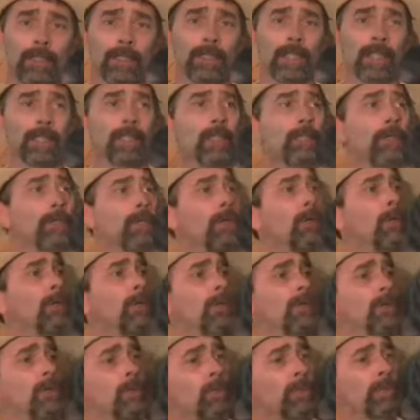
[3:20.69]
That the
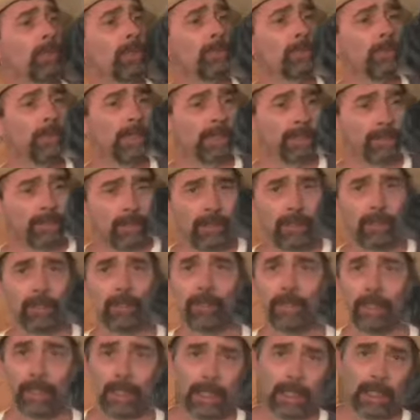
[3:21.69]
Lord would
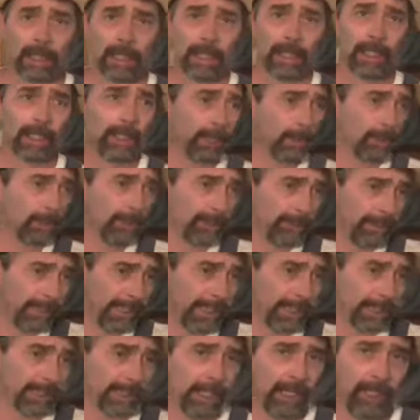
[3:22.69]
return, and it would be
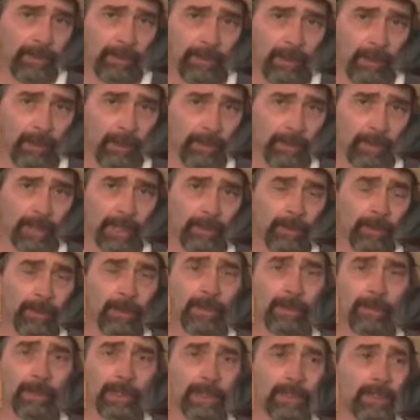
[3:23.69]
at that point when he
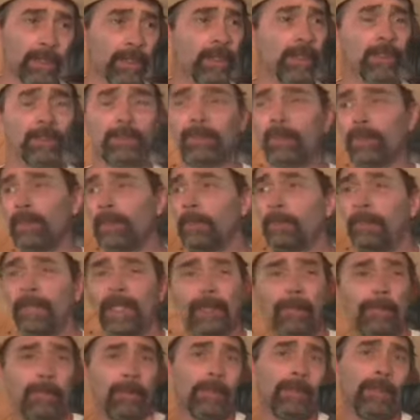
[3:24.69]
would return to the
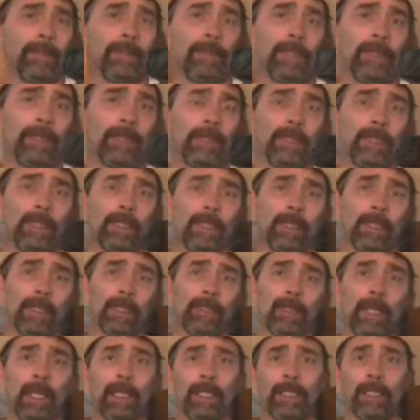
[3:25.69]
people,
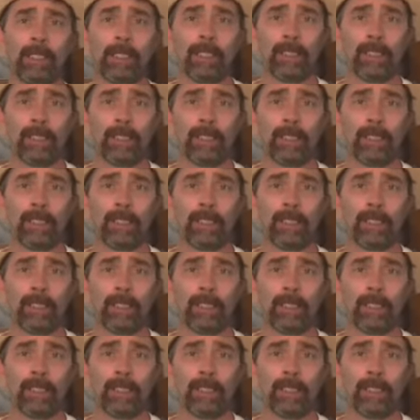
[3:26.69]
right?